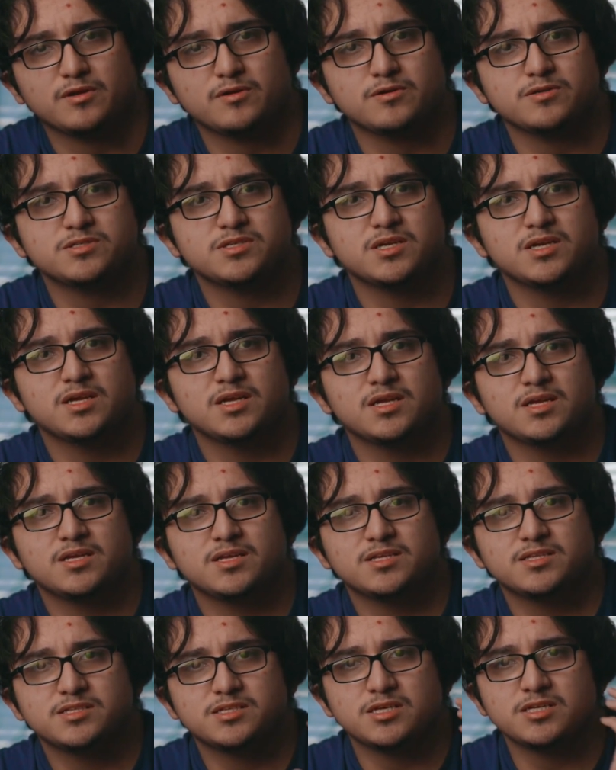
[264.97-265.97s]
There's
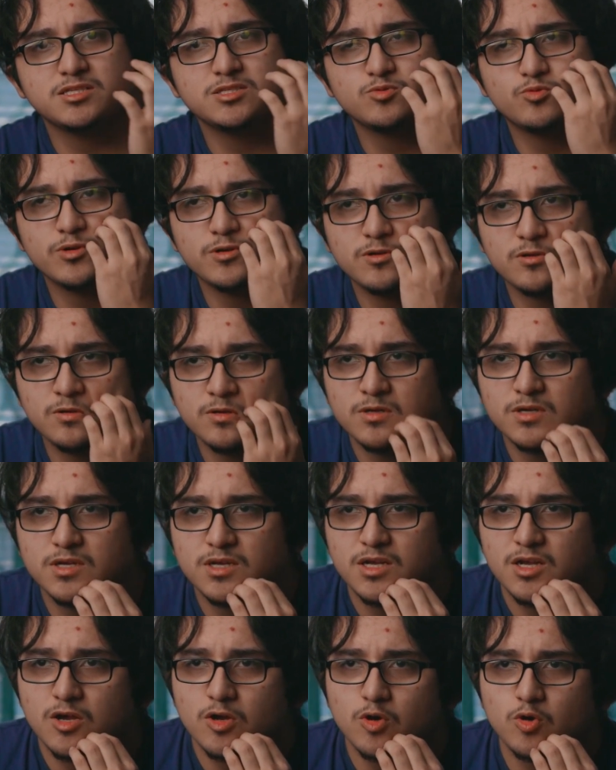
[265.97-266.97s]
Tinswell,
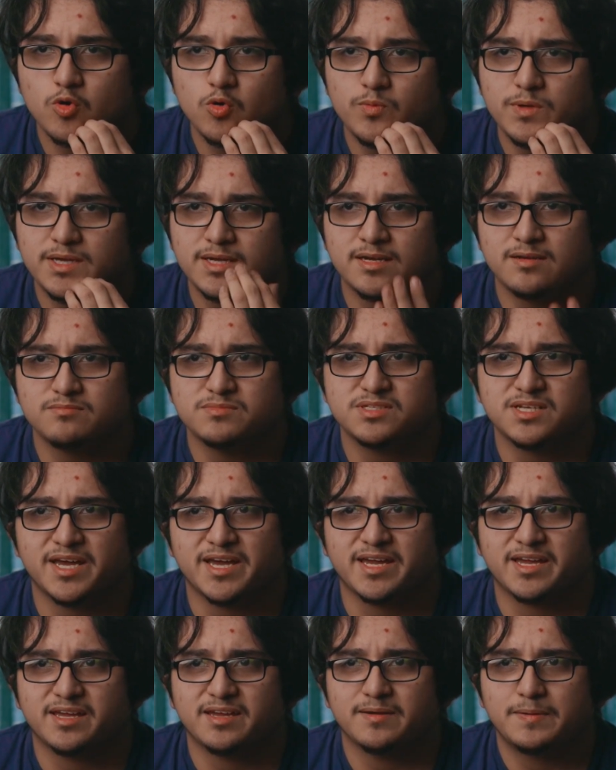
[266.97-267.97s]
who becomes
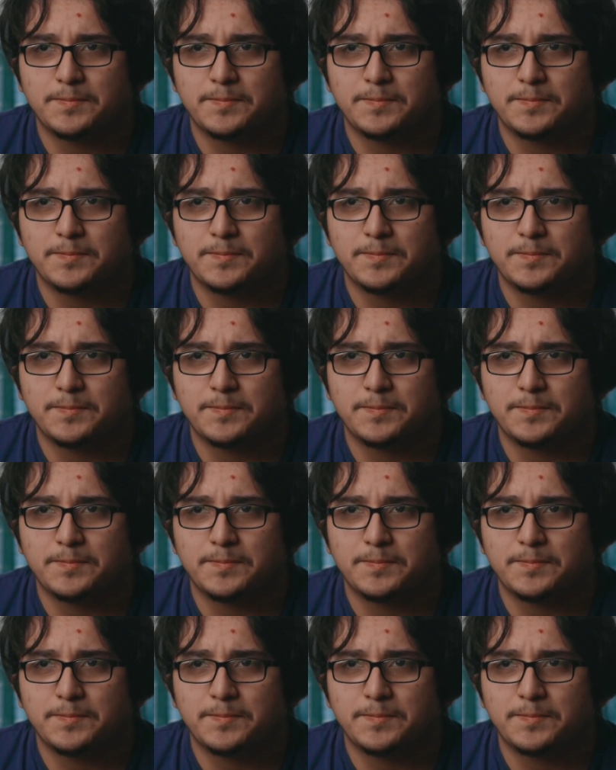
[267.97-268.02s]
like